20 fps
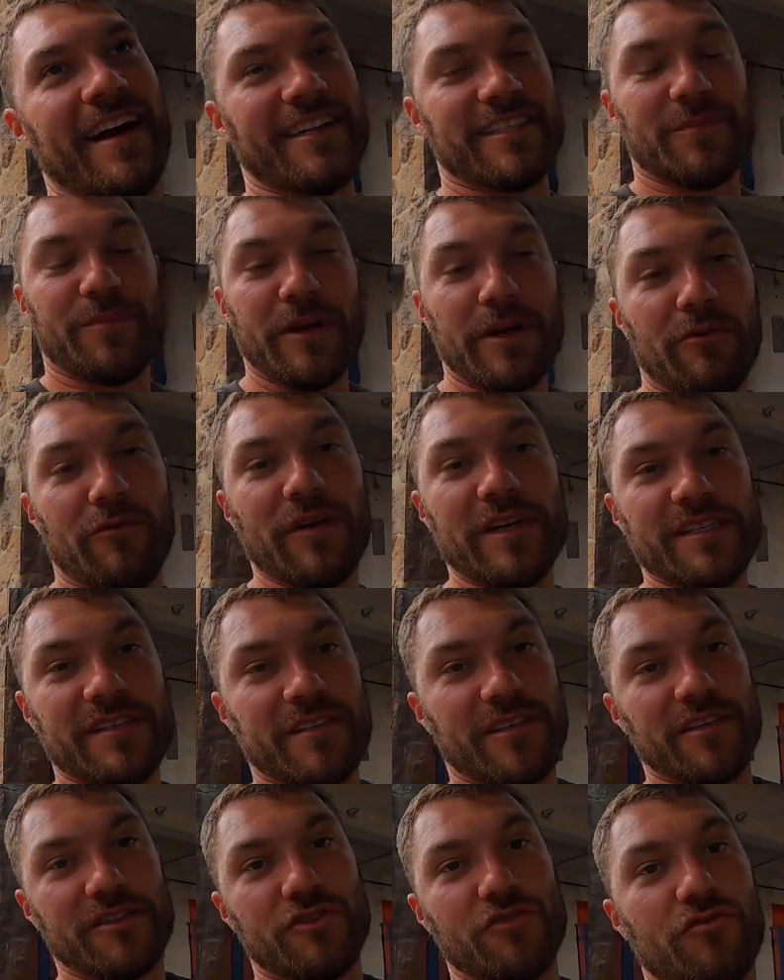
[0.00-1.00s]
And it's a big
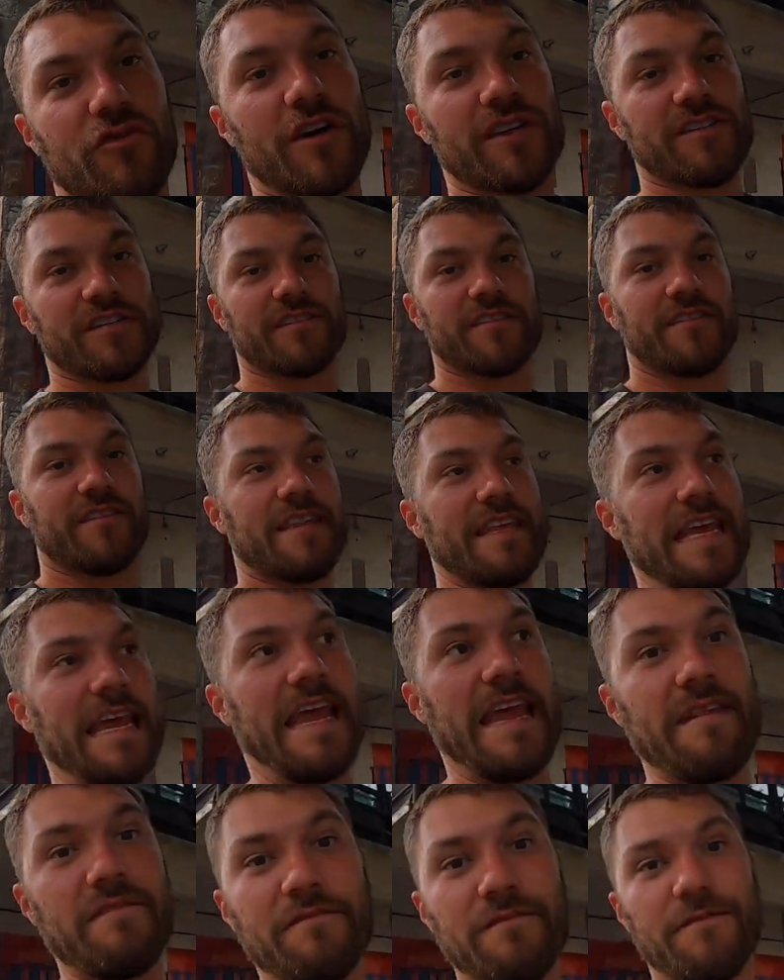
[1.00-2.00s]
risk to trust the
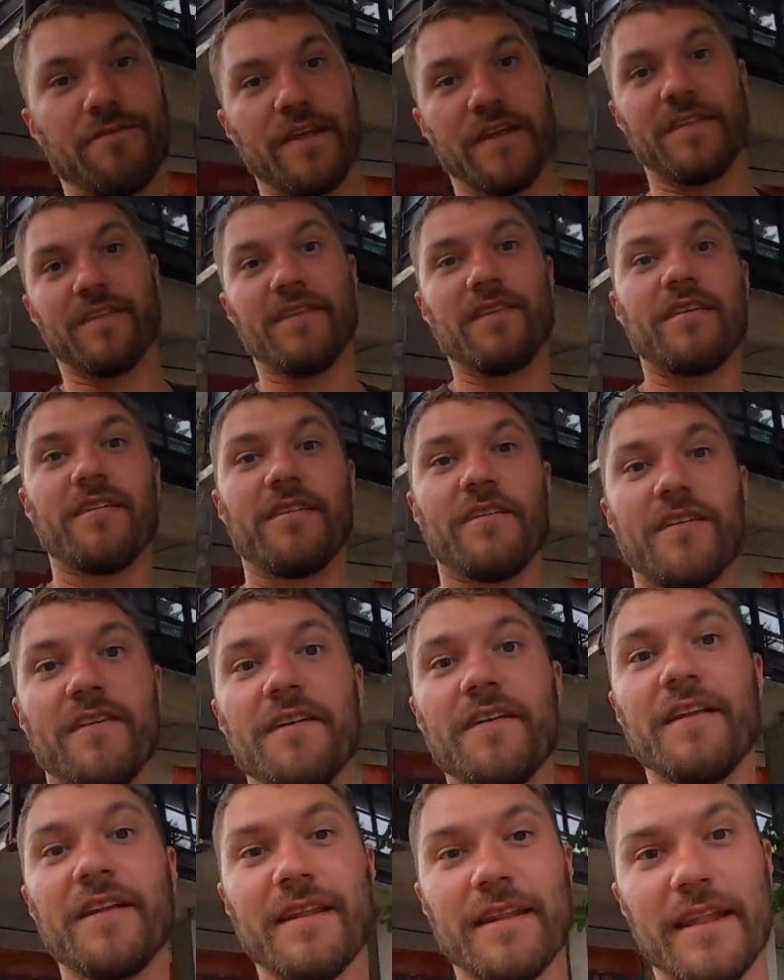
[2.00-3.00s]
infant
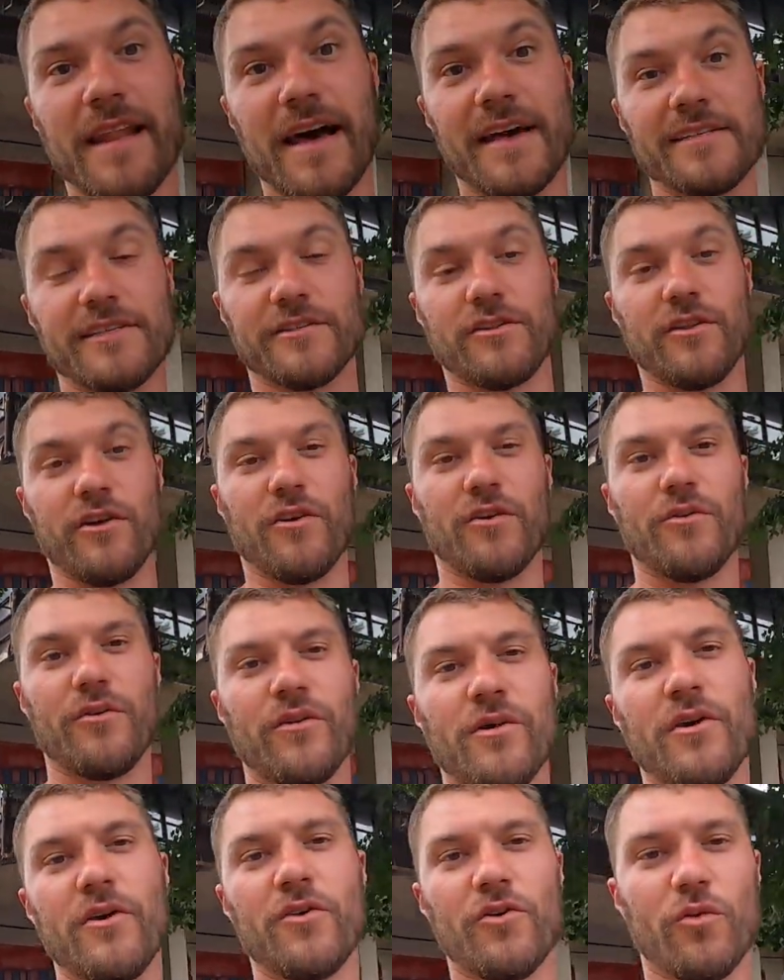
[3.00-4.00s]
Laszlo,
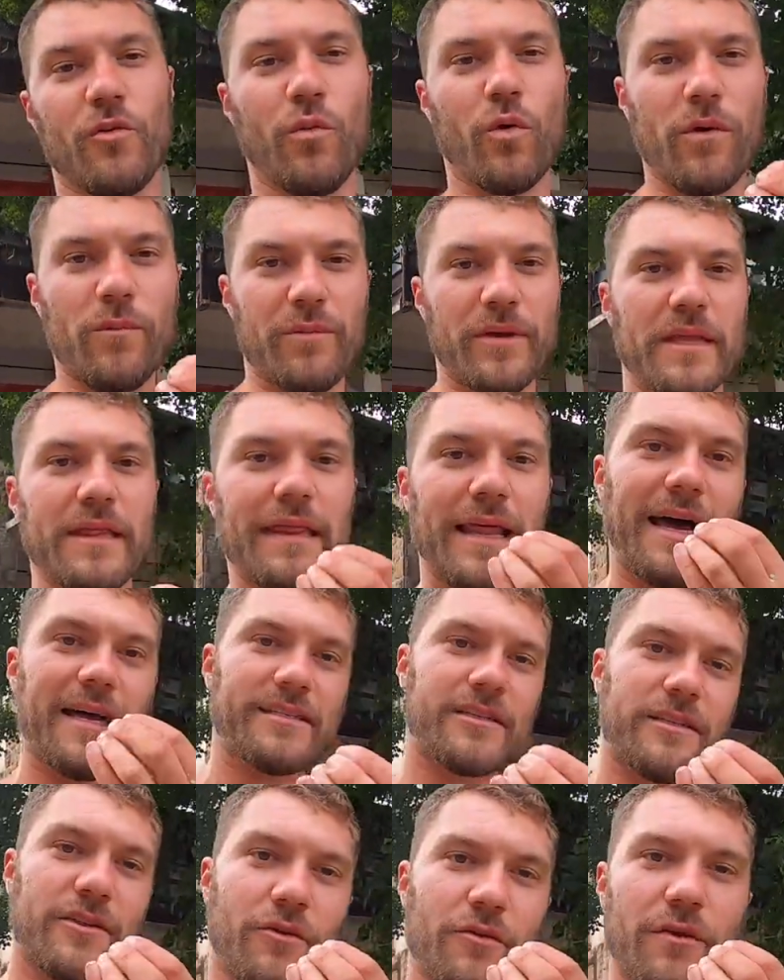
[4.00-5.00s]
who would be
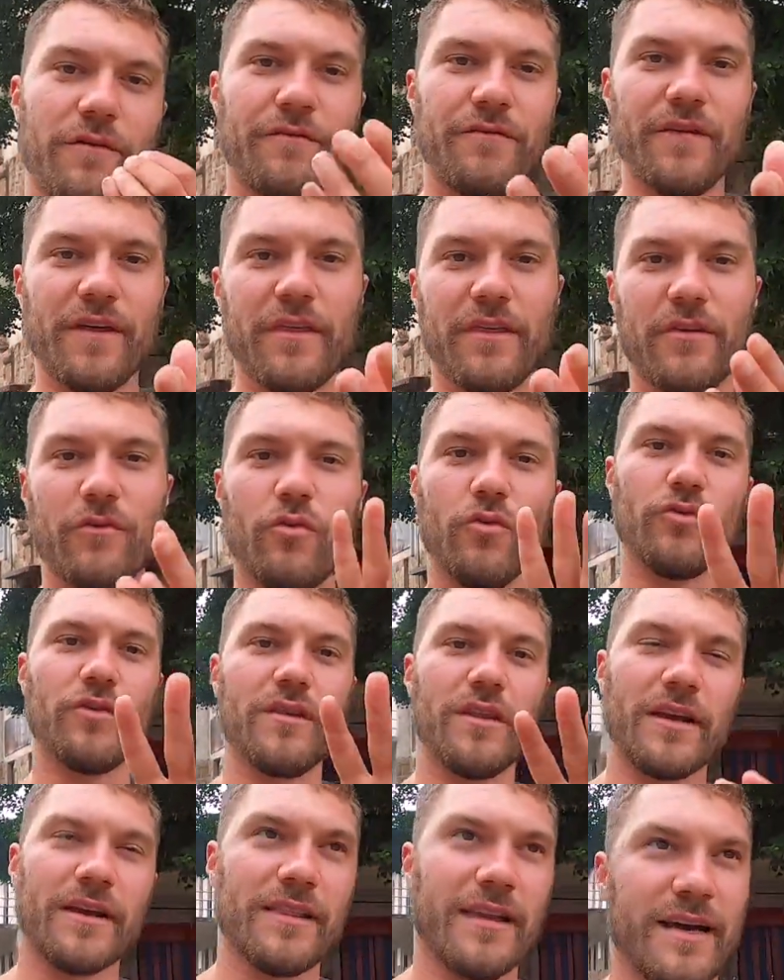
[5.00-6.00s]
Laszlo V,
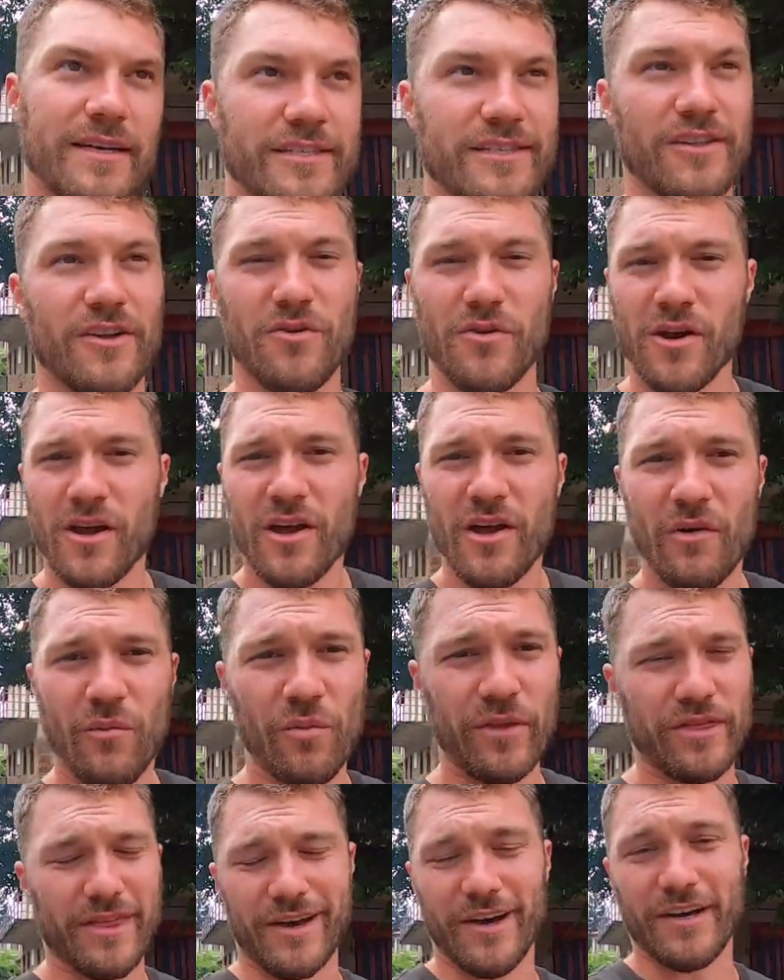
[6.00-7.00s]
Ötödik Laszlo,
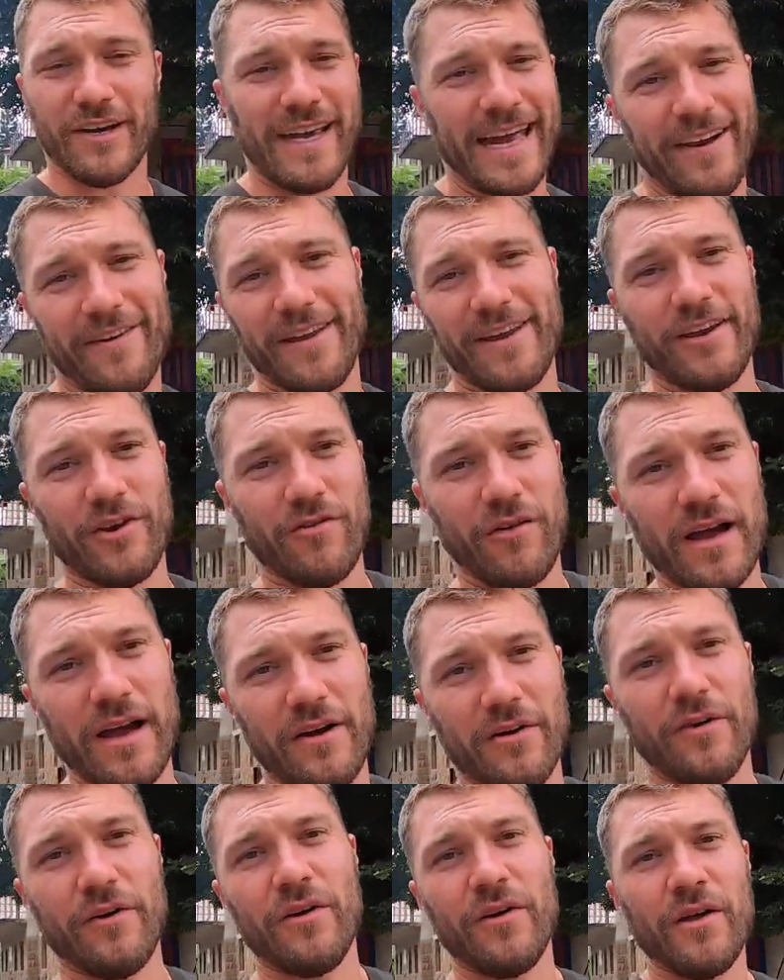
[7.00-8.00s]
with the Hungarian
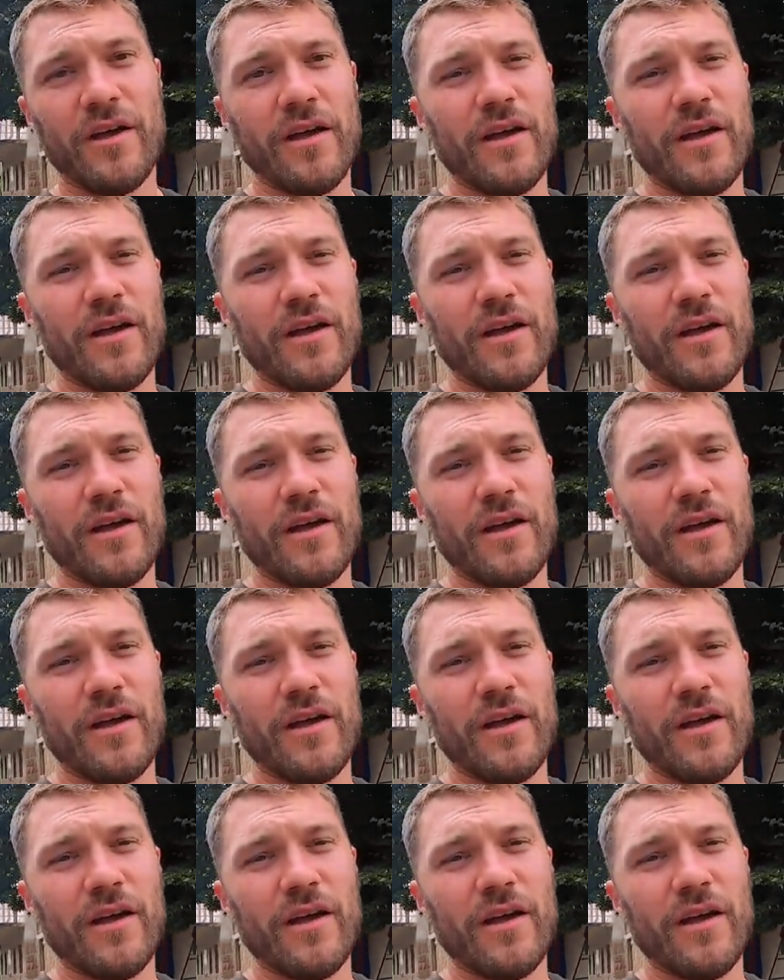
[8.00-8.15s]
crown.